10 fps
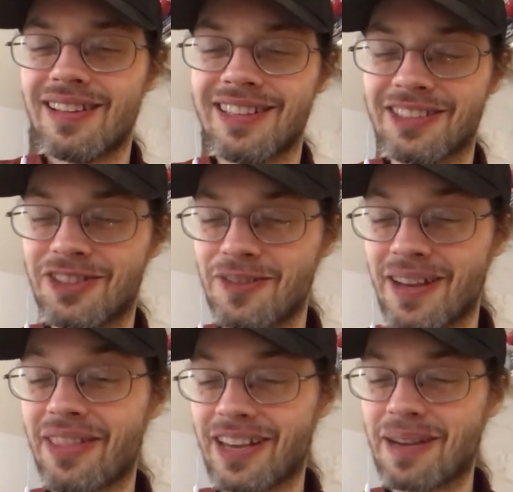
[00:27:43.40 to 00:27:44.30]
Is it too?
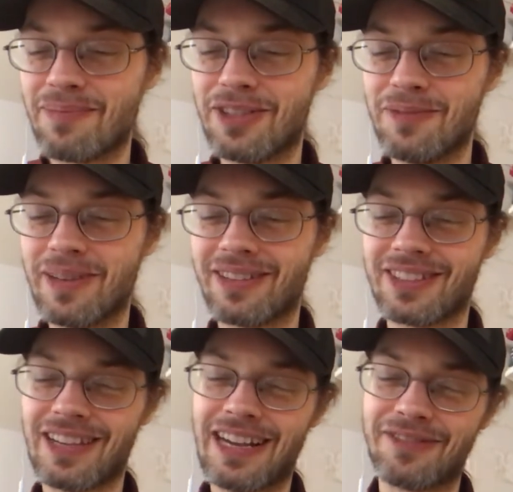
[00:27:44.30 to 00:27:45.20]
I think it might be too big.
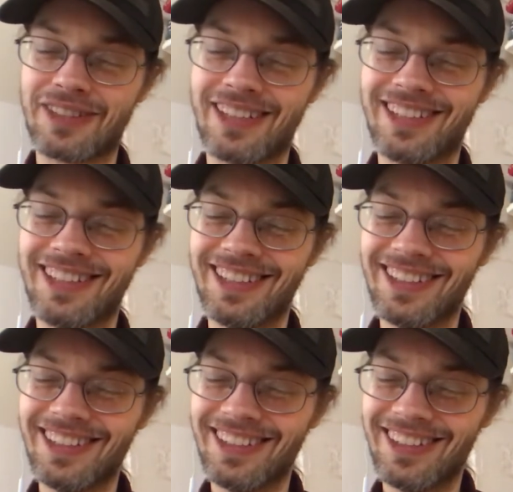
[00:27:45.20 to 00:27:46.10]
Let's half that.
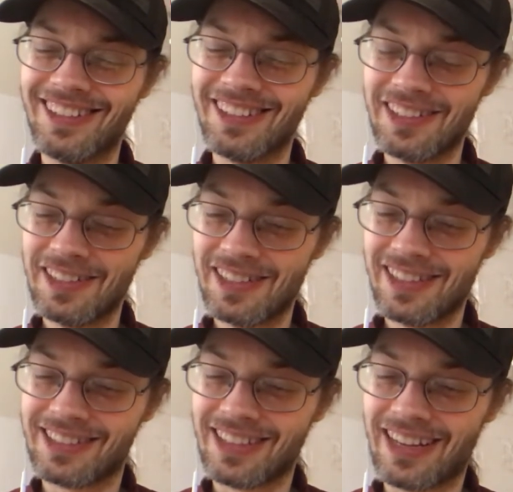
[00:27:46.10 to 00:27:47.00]

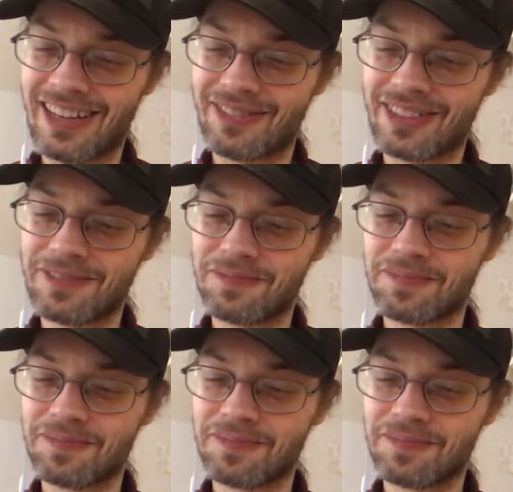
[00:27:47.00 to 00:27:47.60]
Let's half it.